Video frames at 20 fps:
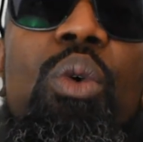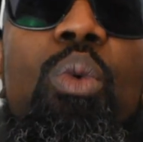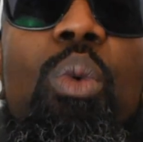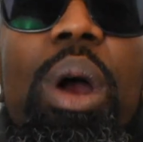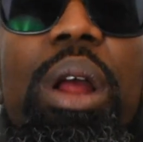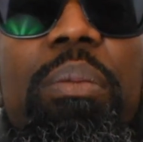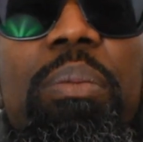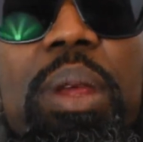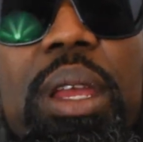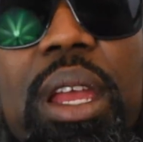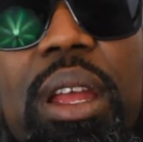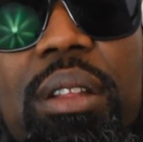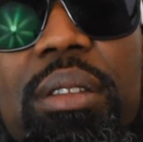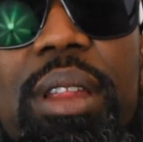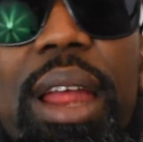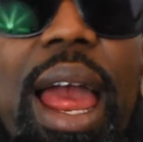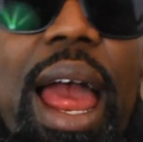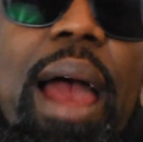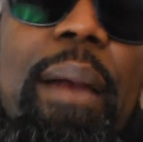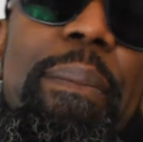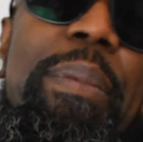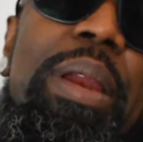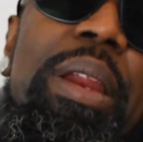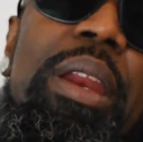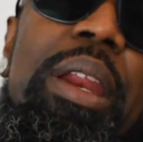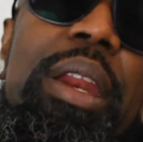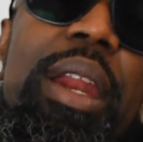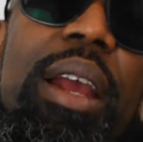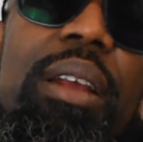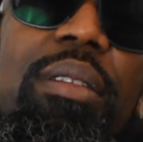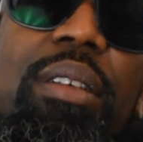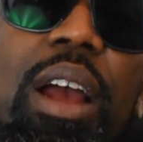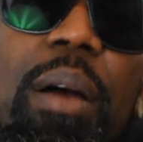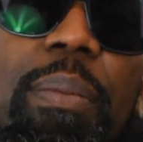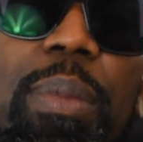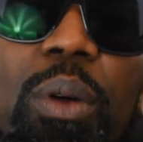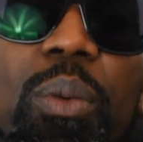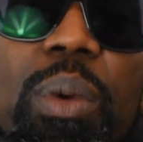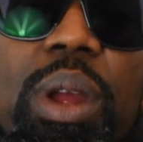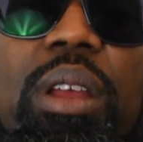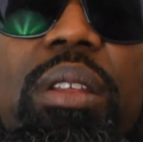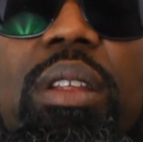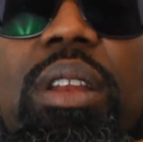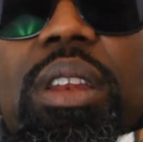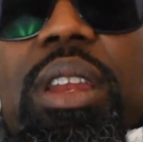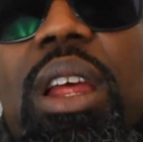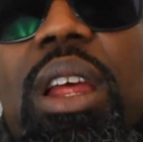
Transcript: what begins to happen in the next couple of weeks, and